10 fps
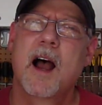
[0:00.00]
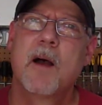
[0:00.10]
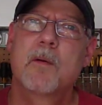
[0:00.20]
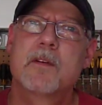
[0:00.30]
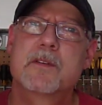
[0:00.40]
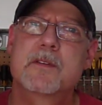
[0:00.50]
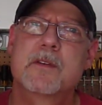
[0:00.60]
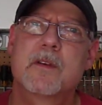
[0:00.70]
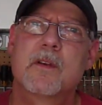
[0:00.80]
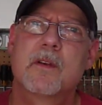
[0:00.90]
I
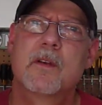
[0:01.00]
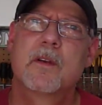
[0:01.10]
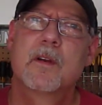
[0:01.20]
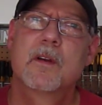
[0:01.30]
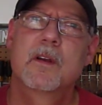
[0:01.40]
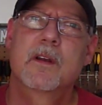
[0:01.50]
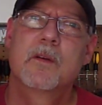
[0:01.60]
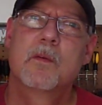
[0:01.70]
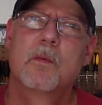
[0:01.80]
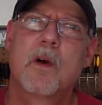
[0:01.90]
was
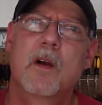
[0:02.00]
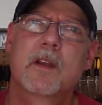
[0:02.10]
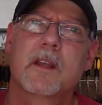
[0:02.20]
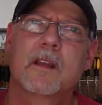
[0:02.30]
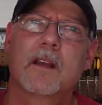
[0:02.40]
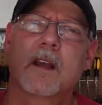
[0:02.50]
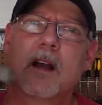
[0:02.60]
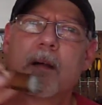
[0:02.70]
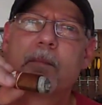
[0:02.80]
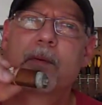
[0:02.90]
walking
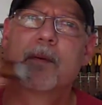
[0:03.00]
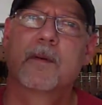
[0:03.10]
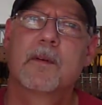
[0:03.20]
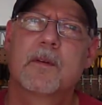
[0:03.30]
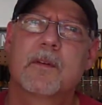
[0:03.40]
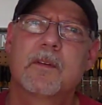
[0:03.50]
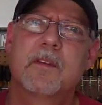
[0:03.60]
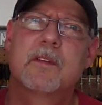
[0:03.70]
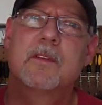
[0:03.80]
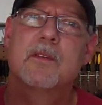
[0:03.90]
up
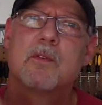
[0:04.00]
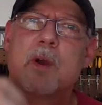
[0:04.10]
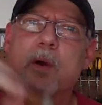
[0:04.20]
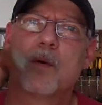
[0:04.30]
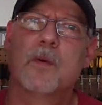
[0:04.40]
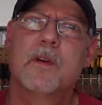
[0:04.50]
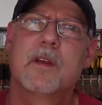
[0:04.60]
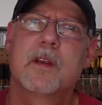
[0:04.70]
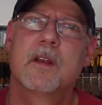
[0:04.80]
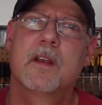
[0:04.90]
the road